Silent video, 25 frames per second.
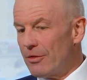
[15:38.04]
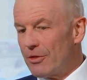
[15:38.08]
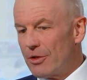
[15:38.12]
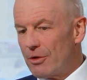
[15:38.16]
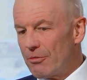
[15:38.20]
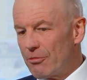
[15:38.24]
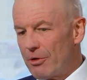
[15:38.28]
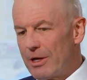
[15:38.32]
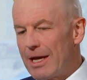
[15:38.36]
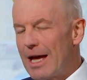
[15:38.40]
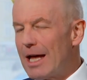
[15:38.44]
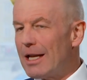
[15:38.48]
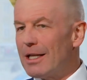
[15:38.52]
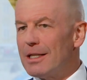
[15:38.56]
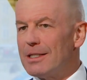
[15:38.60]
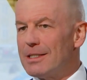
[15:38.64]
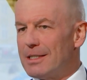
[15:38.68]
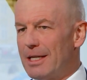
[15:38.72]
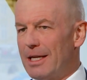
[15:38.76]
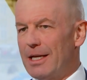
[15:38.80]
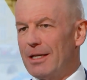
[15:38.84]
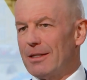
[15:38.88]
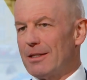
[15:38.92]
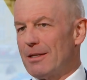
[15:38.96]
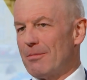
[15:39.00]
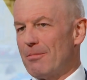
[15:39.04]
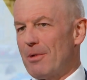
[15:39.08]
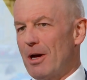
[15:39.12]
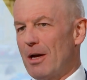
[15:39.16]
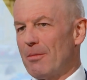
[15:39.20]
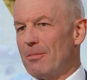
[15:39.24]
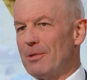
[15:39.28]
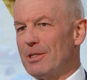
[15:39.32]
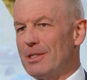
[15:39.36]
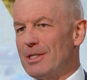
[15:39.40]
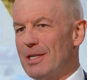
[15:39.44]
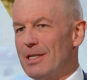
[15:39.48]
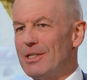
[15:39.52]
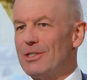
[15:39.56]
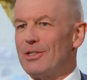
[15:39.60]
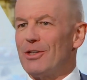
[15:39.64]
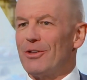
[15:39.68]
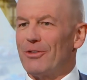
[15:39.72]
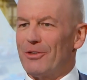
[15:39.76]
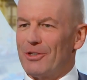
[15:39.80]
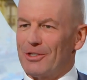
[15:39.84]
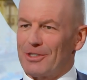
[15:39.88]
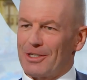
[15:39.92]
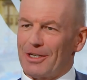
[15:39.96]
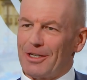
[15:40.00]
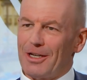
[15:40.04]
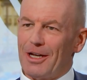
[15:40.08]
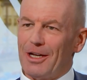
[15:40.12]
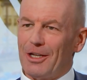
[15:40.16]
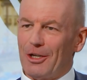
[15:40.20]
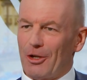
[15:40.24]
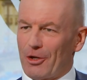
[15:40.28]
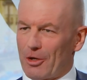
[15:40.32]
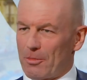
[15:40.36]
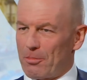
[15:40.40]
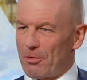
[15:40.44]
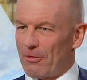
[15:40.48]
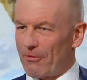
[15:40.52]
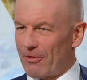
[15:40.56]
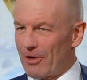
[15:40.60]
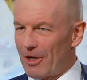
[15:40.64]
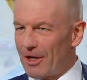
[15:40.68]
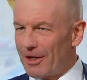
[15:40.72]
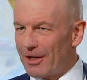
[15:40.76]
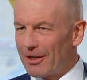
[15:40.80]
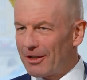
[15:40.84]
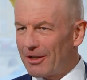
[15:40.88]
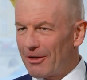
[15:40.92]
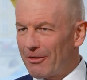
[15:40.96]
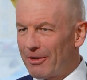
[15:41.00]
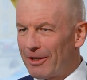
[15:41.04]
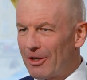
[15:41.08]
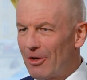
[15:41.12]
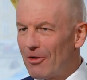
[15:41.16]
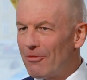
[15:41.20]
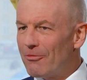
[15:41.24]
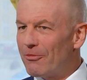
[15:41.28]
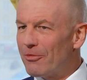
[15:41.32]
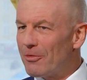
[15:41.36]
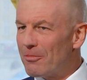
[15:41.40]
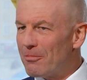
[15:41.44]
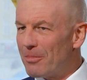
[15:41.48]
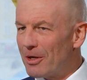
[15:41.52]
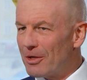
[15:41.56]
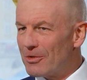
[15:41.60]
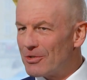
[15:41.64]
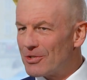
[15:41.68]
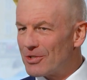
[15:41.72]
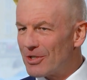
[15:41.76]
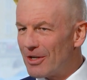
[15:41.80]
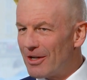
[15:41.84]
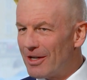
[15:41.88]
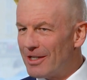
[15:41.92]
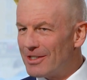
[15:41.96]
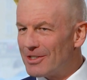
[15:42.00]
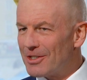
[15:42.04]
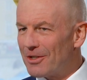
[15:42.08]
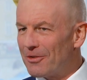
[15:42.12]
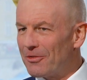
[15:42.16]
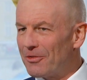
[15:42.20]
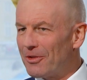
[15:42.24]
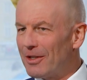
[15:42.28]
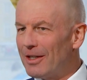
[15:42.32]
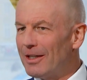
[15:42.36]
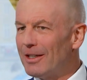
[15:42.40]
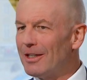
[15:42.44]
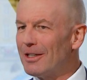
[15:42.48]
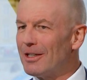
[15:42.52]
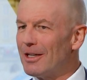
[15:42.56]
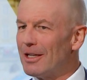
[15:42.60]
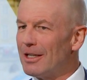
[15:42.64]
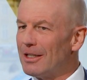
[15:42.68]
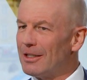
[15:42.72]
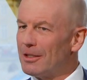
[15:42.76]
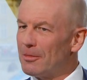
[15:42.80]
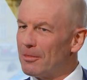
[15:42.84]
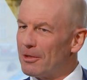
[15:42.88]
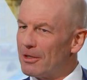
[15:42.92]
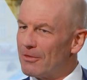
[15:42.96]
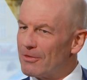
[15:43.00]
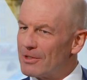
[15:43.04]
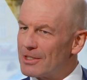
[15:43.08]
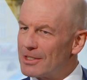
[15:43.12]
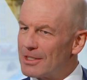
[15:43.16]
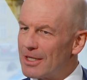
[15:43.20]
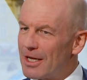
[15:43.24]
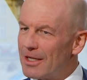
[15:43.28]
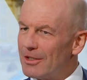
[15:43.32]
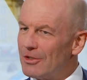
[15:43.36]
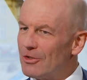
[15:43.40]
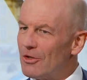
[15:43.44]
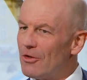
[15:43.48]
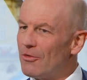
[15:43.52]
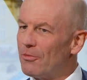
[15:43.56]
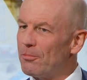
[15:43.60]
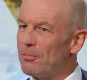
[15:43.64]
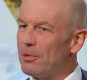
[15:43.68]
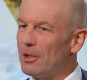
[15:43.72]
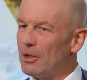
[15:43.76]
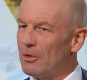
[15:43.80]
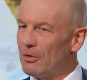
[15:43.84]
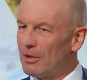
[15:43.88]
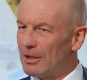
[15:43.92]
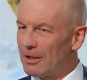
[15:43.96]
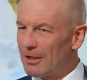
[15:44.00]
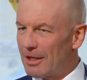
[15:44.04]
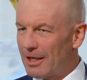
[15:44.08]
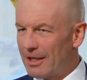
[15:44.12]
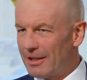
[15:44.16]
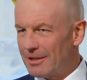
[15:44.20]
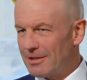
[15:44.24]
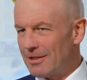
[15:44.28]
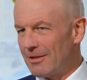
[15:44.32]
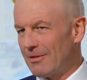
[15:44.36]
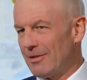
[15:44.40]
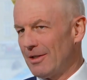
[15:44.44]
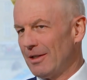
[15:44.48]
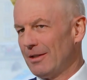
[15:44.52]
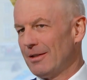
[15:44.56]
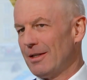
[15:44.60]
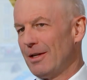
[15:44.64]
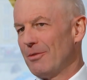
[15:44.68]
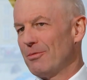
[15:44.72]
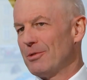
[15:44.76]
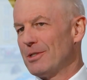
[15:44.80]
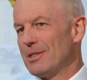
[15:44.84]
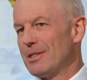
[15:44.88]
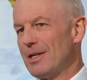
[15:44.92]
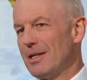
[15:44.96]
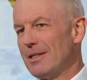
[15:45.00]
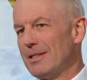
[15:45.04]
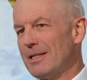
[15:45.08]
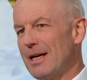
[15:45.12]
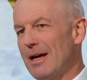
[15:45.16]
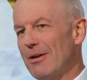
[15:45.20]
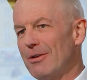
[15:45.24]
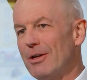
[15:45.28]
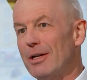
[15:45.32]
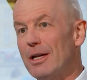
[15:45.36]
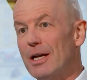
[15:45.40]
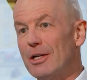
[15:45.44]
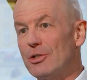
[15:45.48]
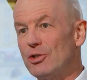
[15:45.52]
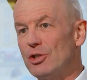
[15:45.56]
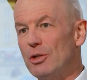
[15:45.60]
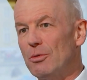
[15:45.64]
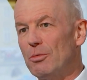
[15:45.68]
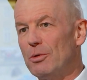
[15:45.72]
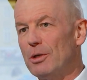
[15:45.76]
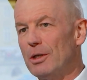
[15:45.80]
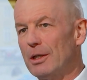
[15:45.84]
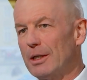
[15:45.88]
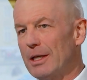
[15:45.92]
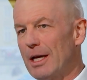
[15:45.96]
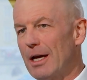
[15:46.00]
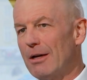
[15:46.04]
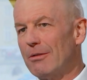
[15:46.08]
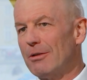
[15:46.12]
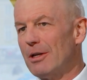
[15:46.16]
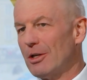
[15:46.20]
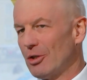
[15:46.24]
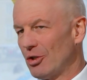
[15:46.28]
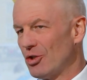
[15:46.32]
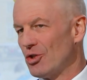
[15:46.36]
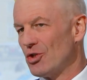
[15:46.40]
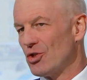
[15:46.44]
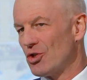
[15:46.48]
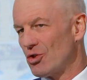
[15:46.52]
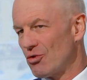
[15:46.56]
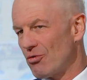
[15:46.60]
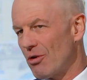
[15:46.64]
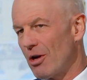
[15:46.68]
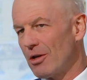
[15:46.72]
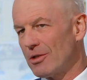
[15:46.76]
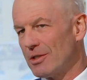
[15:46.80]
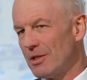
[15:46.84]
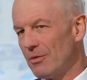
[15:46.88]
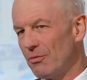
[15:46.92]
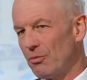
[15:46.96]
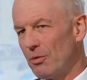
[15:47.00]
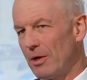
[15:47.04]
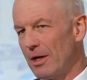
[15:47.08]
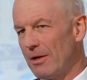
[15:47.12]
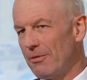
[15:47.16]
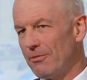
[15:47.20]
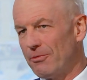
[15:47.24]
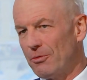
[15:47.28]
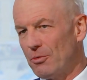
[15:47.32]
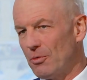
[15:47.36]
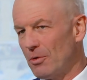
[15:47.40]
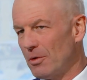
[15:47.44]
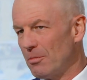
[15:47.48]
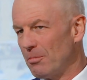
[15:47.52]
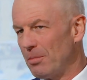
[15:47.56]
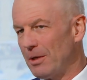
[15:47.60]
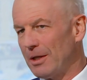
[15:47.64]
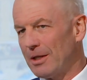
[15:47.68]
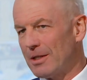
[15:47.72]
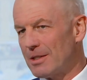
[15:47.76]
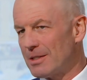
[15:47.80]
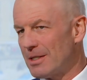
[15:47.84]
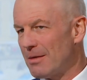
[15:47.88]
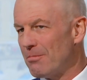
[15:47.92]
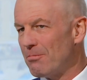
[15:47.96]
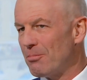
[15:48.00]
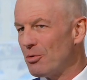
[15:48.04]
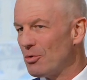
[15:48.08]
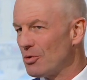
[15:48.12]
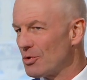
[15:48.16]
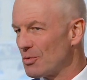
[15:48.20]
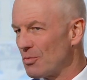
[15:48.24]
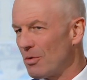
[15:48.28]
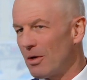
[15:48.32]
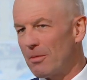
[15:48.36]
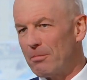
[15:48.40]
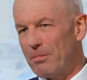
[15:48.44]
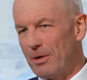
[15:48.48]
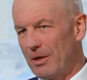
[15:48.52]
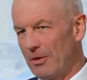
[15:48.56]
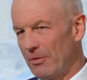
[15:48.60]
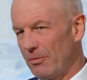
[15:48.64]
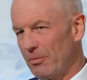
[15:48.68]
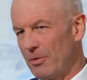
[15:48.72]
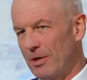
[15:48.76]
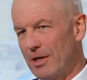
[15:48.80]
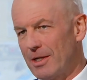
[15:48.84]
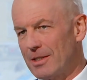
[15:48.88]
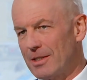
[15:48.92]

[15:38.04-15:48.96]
The reality at the moment is that there's a lot of bravado going on from both sides, I think, and a little bit of a standoff, but you'd like to think they would sit down and actually work out a constructive way forward, because imports work both